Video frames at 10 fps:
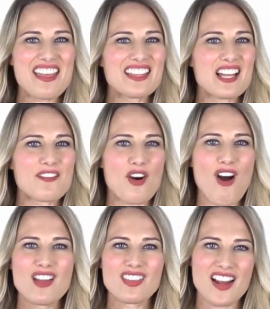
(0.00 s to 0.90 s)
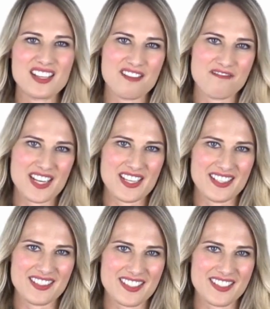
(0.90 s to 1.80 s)
They love our online
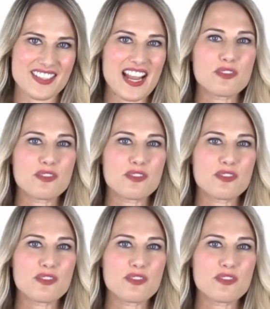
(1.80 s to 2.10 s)
conveniences